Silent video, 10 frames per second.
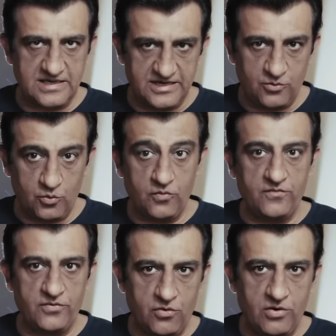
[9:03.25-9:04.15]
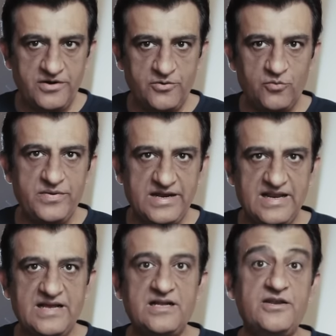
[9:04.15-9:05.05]
an overall new
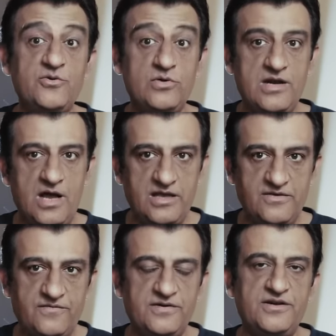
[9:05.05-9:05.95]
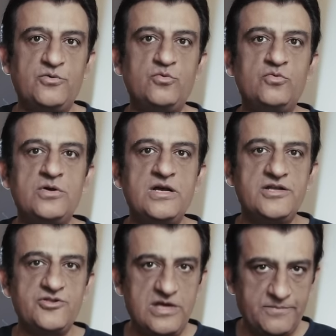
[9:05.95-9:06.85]
beginning, a new life, a new
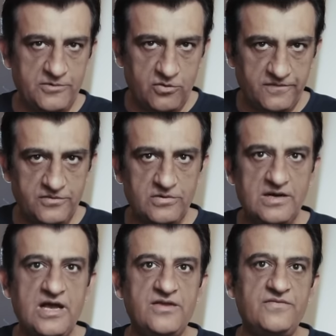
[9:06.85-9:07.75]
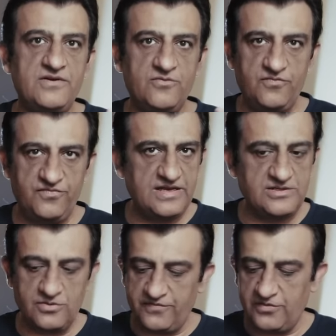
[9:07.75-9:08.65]
chapter of your life, a new
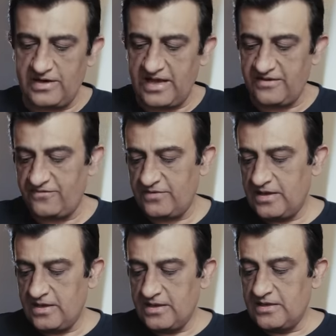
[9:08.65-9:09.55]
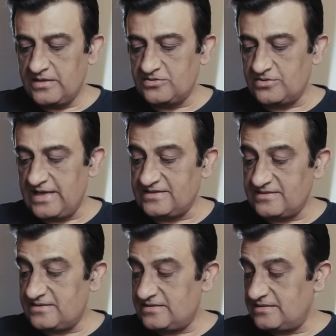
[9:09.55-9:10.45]
phase of your life. So that's
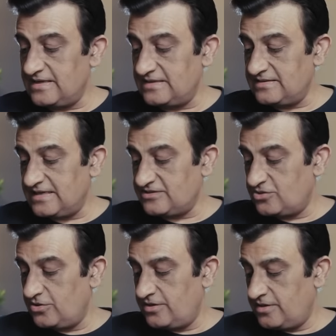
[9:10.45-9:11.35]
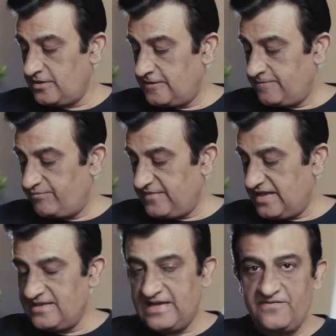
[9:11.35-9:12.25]
that that's good.
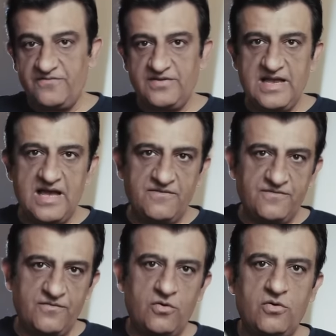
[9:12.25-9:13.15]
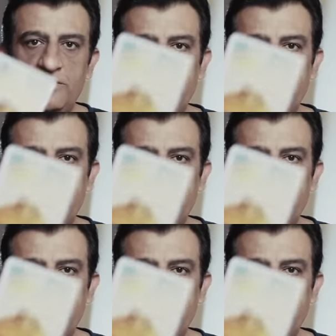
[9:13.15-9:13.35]
And then we have all